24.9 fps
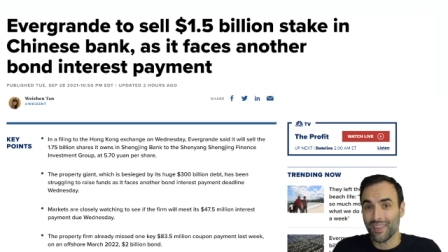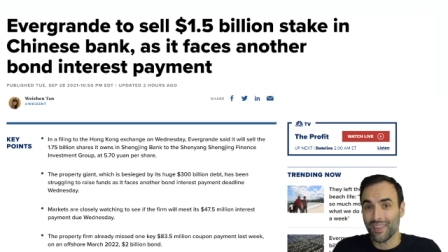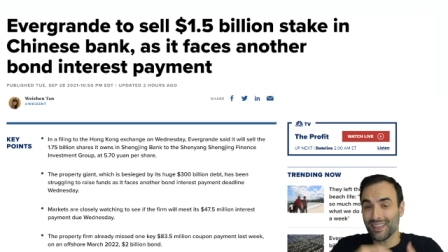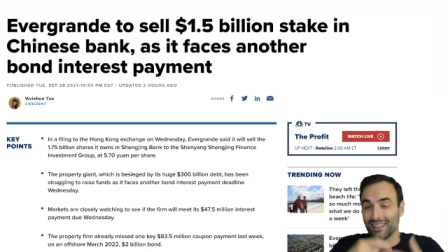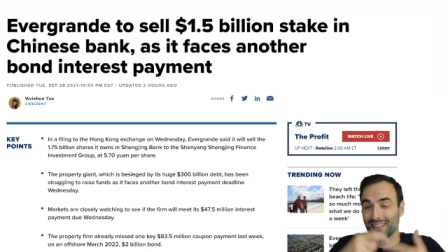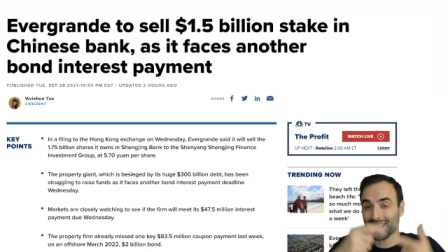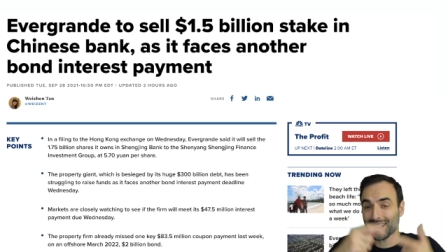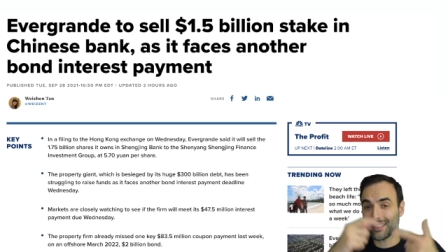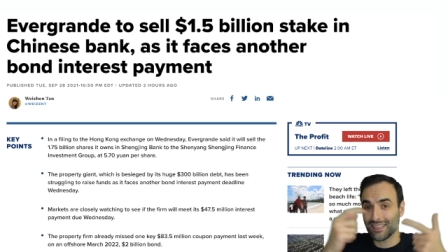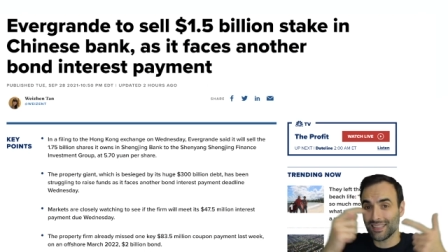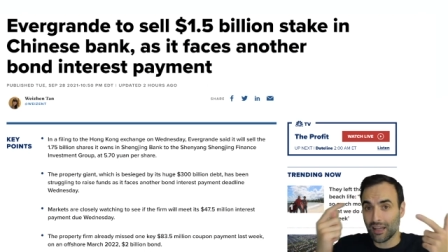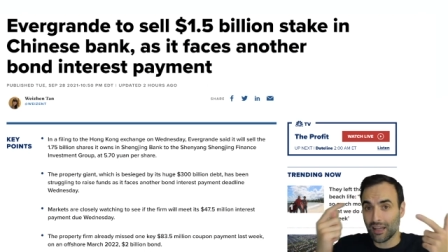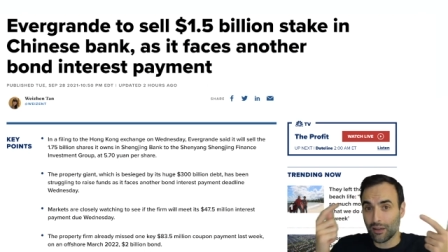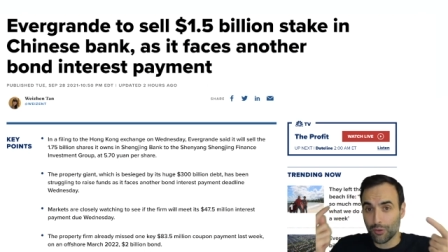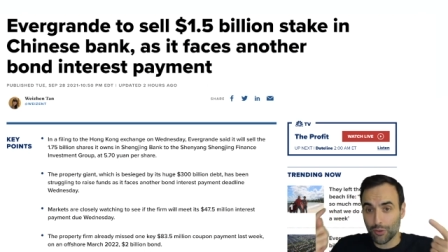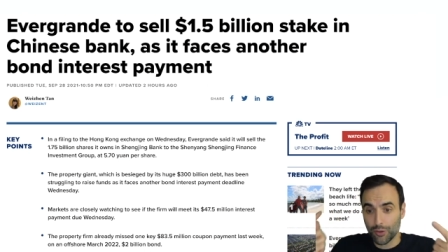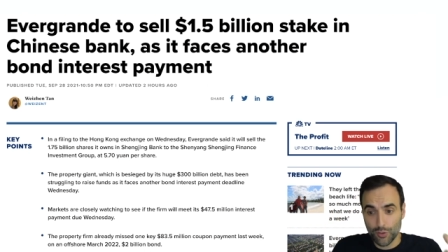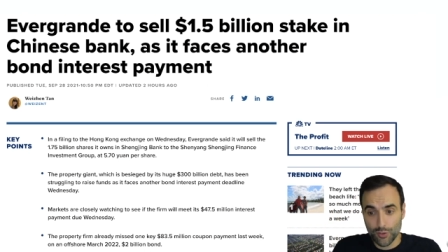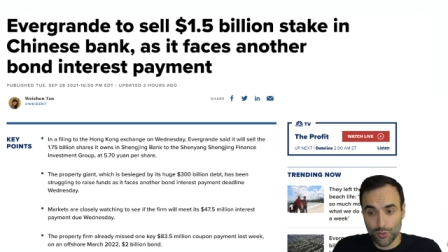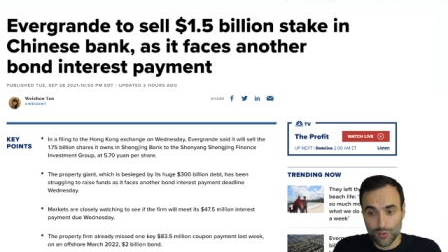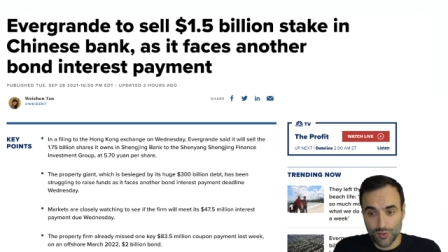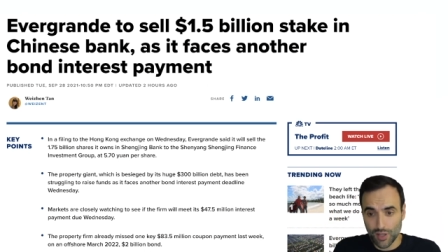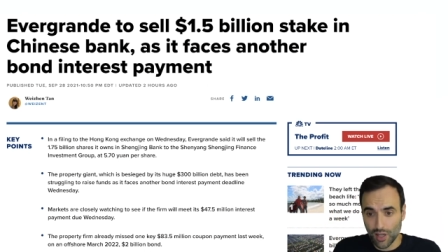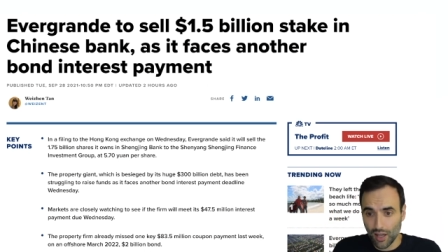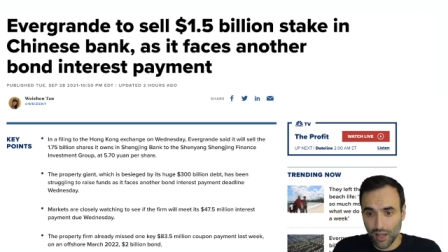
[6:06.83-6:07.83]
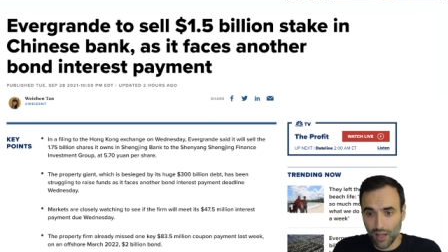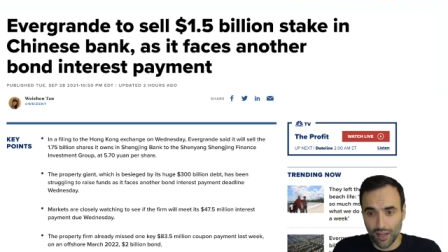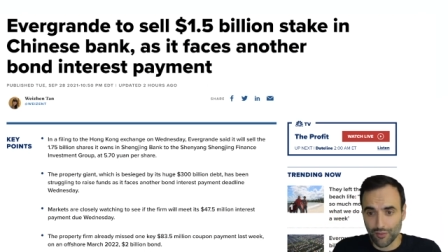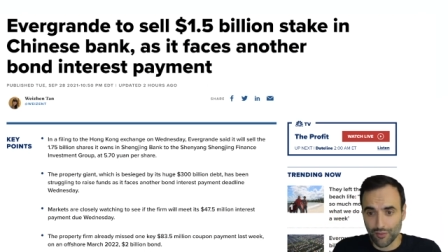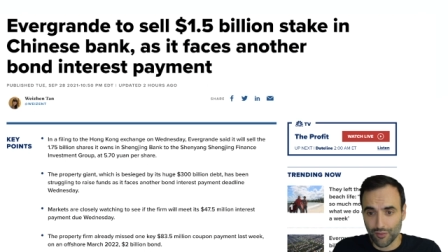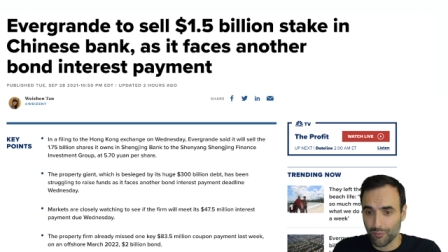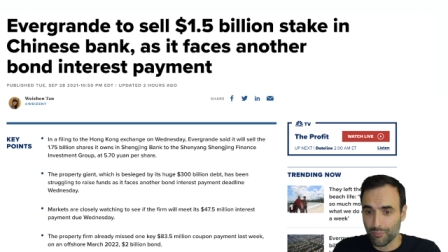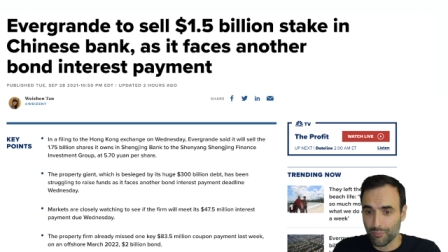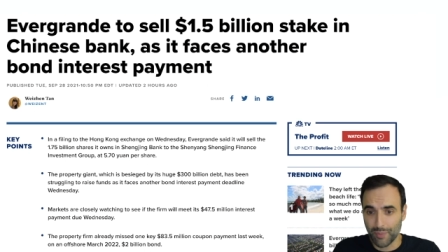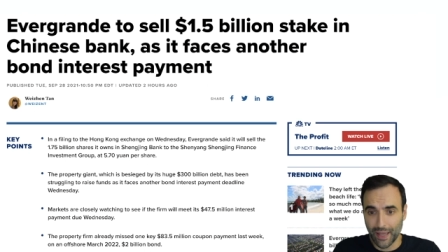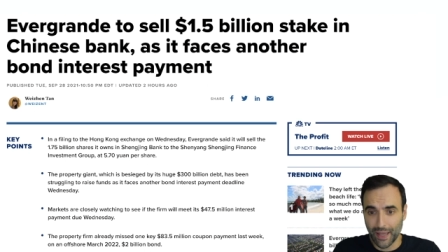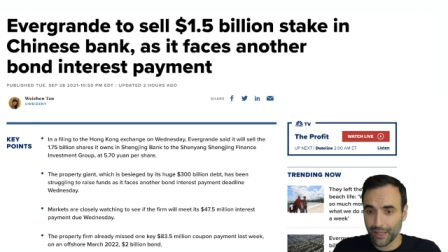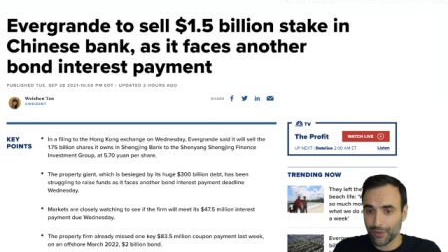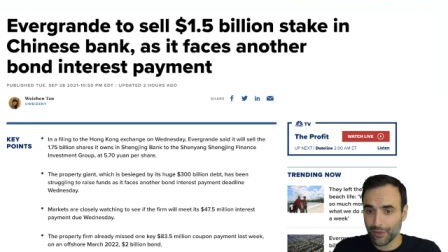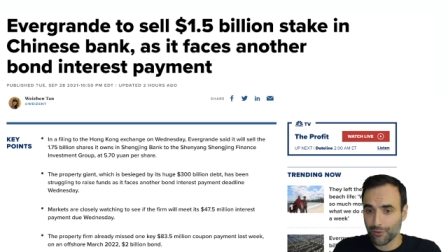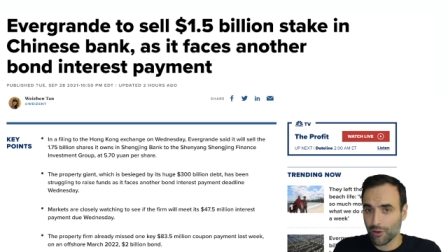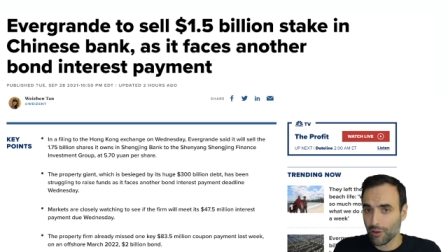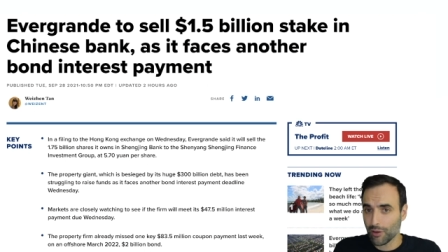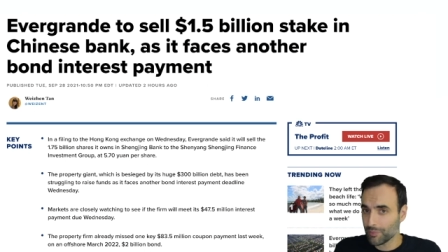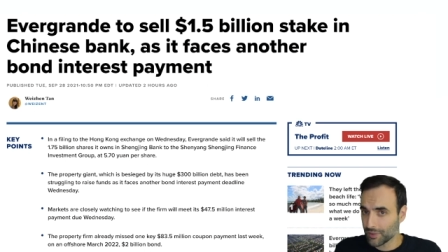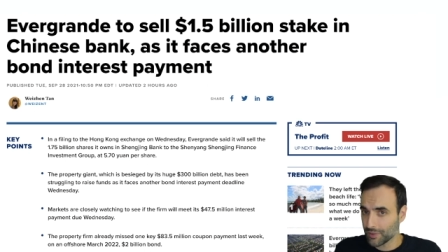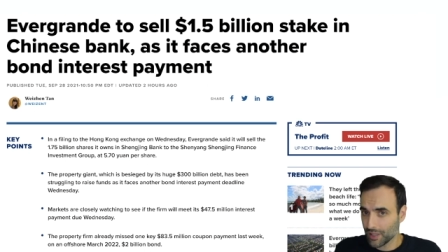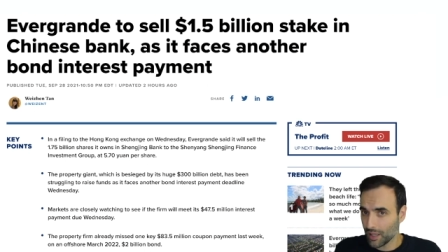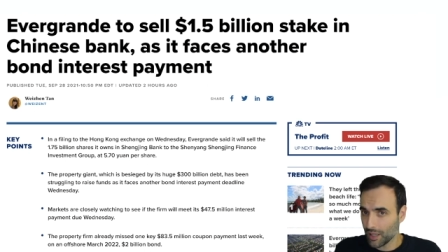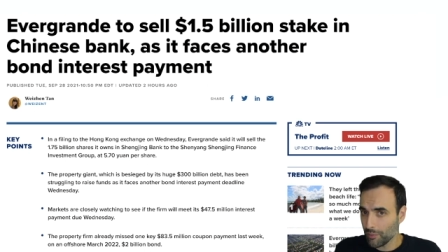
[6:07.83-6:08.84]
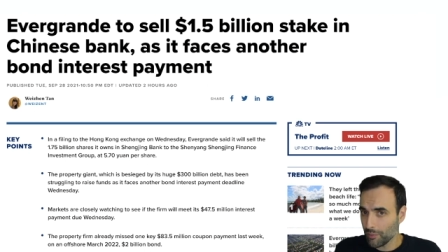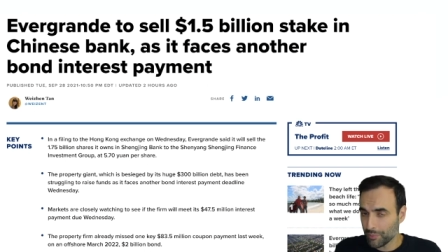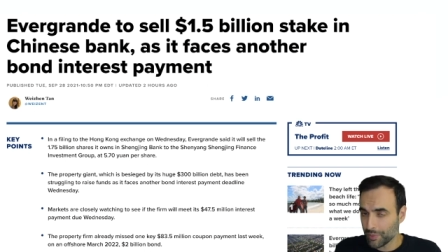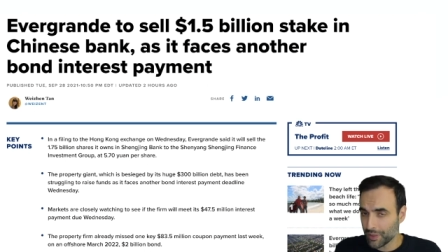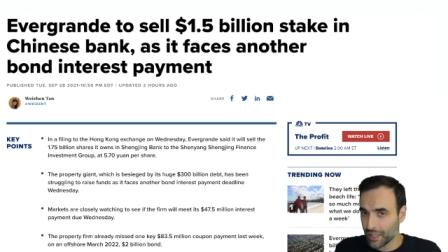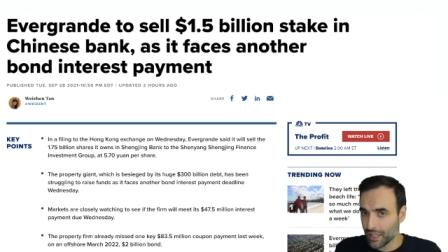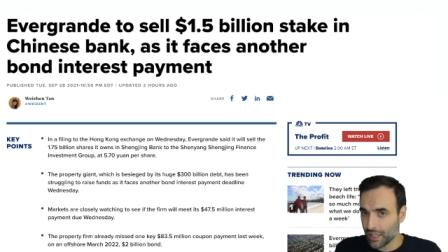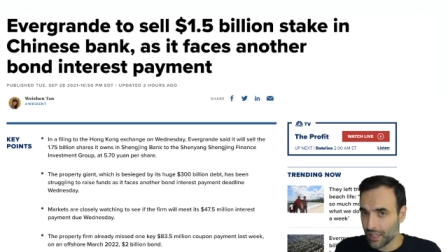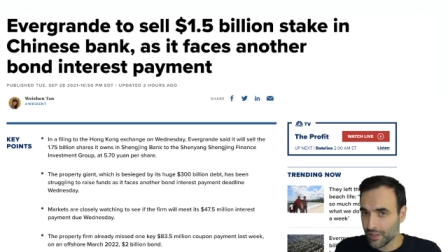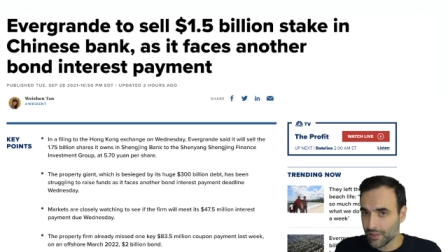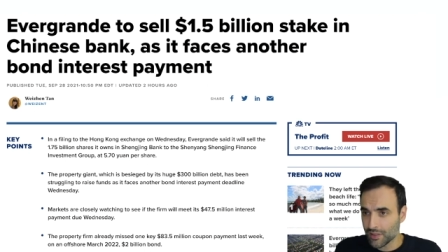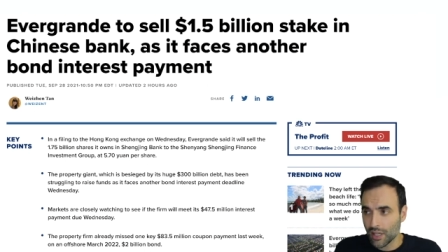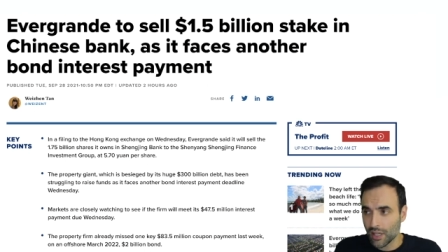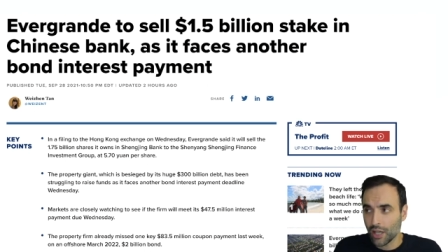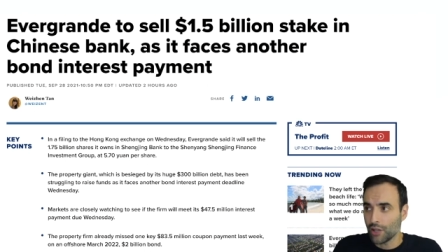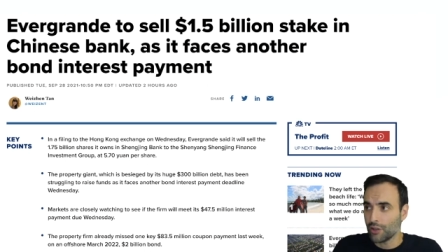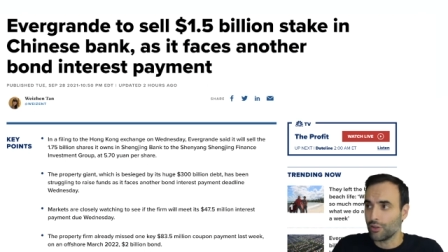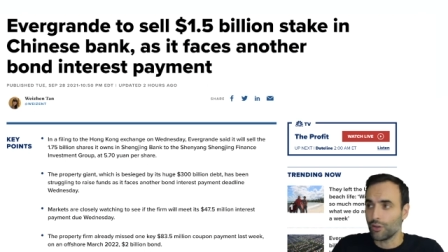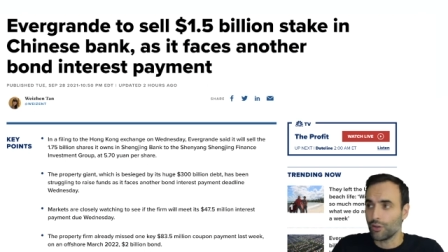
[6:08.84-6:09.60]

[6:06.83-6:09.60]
They sell those off. Bankrupt companies